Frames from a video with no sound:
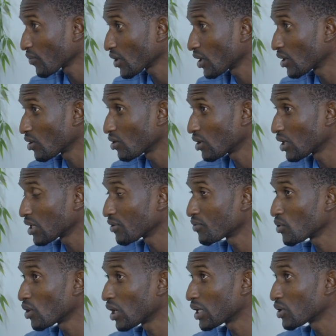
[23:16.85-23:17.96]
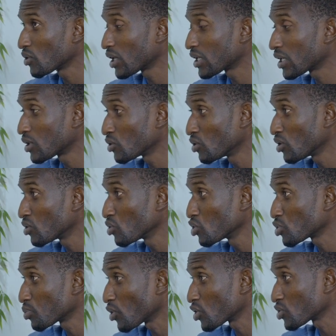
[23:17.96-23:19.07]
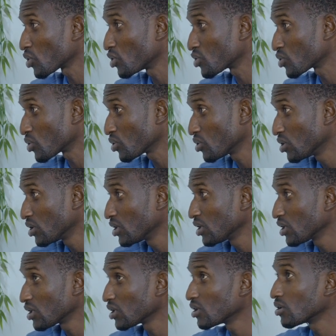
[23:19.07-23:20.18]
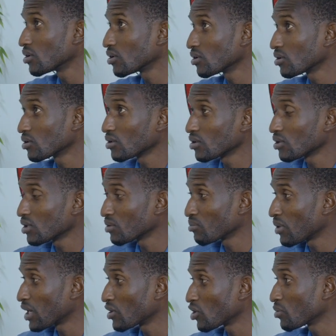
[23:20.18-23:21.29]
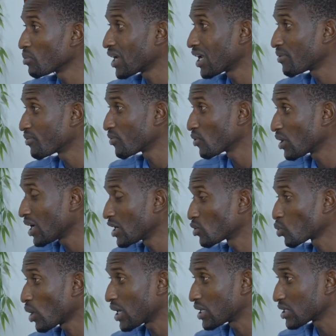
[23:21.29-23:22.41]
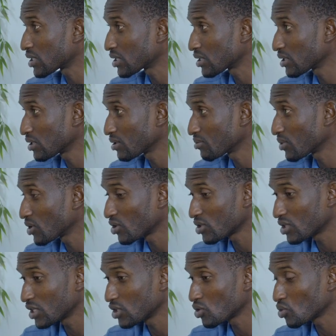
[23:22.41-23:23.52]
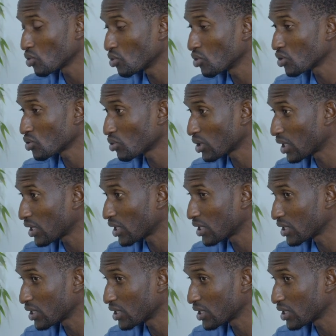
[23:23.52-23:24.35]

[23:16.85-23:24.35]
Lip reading: and if you are educated, you don't do sports also, it might not be helpful health-wise, because these two goes together.